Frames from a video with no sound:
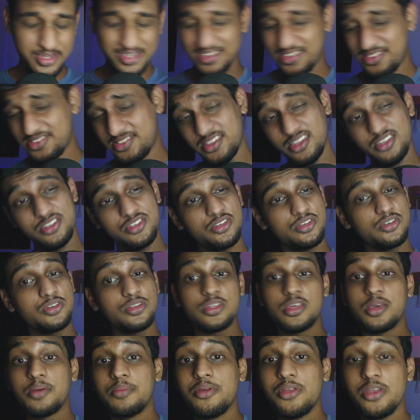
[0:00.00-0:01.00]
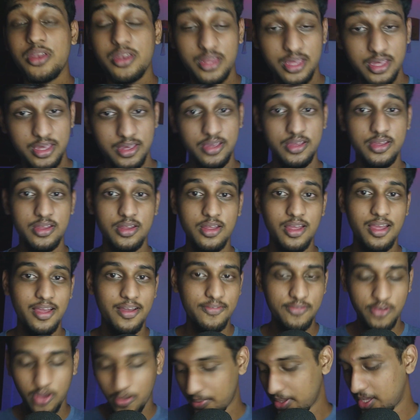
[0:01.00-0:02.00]
such a good community
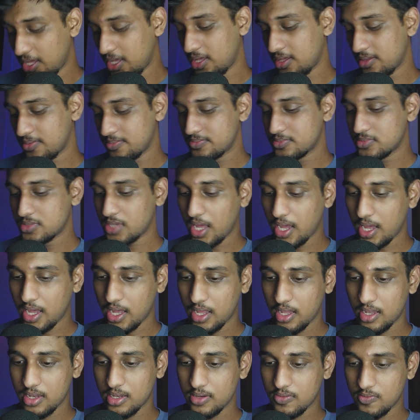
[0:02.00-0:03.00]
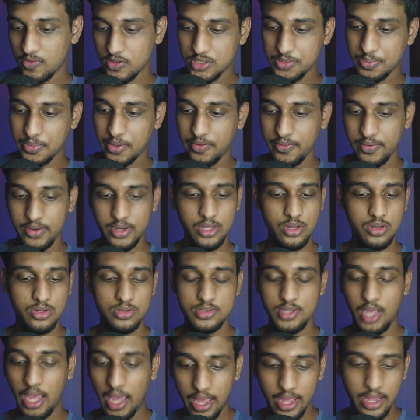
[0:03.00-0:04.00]
for me and watching my
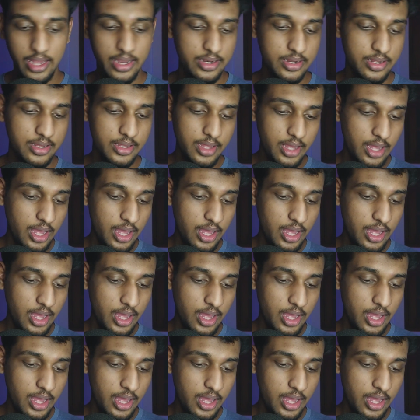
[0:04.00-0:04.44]
videos. And